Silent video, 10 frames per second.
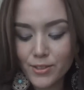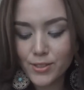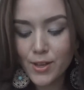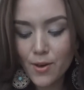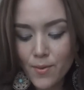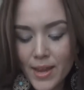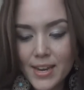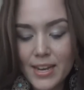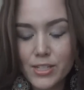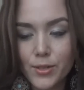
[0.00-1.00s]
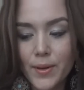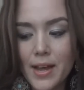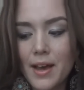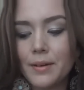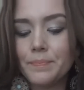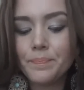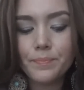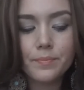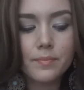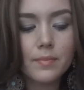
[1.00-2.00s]
So getting into it, um,
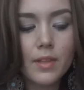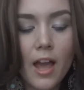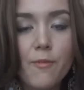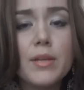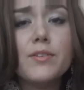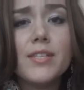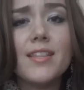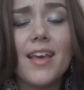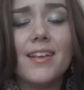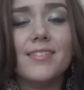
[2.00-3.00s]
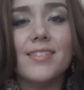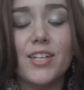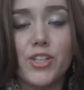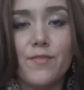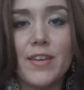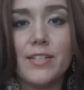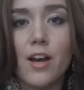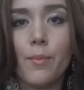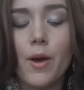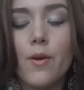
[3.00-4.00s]
I've been using the Seche Vite
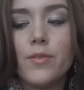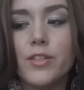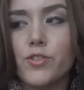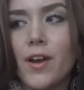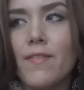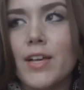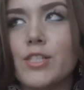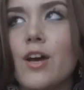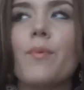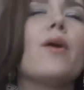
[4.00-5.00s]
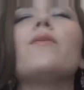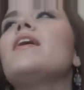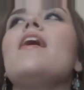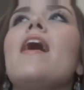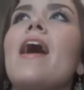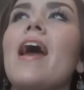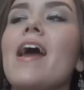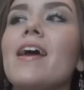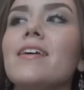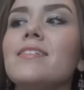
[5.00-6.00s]
top coat, the dry fast top coat,
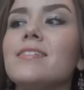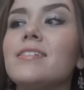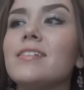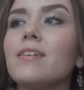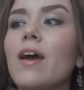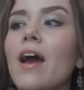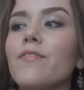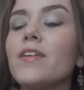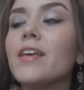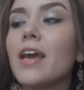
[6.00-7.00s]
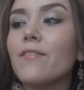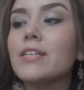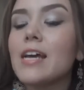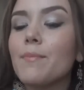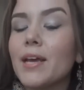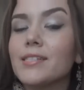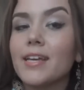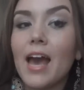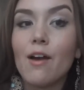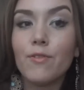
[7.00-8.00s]
and I feel like every time it gets
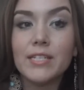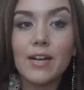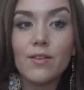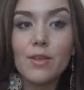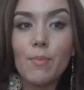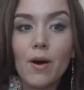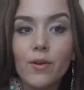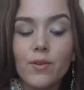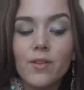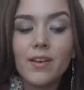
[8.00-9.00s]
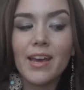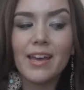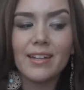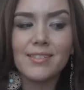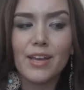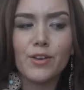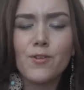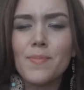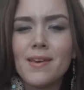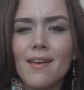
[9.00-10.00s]
like halfway down in the bottle, it gets like
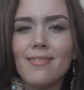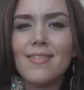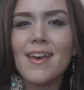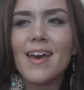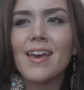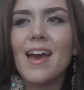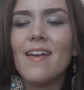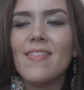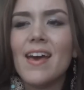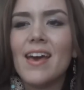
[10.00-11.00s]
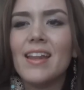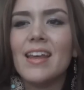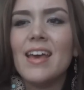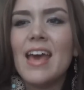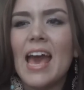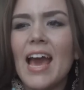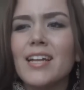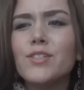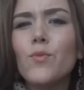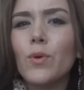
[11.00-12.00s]
goopy and thick and then it
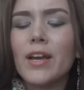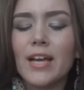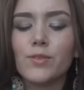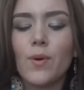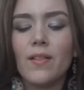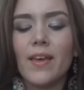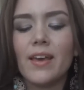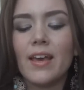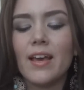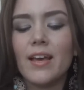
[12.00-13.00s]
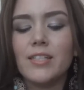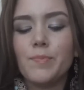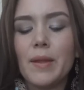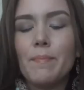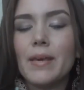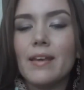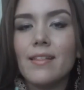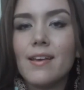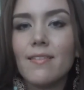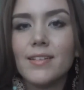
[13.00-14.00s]
doesn't work as well. Like it's been
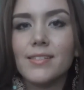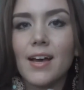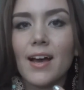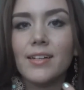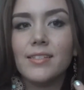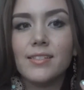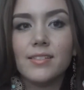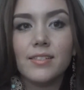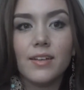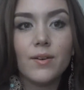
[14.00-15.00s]
peeling on the sides.